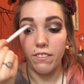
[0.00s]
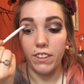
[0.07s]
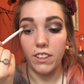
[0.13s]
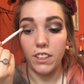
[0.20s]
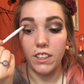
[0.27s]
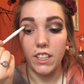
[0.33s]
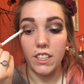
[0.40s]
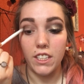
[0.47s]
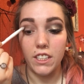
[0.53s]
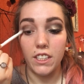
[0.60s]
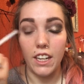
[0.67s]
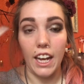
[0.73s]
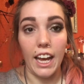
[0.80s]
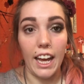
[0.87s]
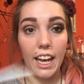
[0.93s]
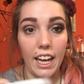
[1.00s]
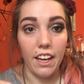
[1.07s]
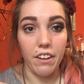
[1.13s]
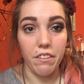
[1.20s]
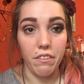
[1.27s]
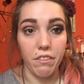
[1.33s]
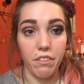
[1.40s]
but that they didn't
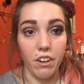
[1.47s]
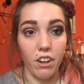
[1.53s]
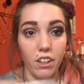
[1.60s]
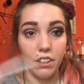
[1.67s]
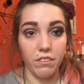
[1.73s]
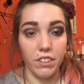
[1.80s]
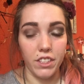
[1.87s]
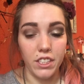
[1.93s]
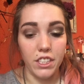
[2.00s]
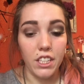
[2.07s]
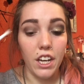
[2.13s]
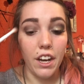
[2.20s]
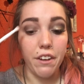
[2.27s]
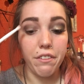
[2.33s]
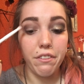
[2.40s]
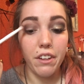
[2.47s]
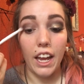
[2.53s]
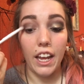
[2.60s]
have all of the stuff.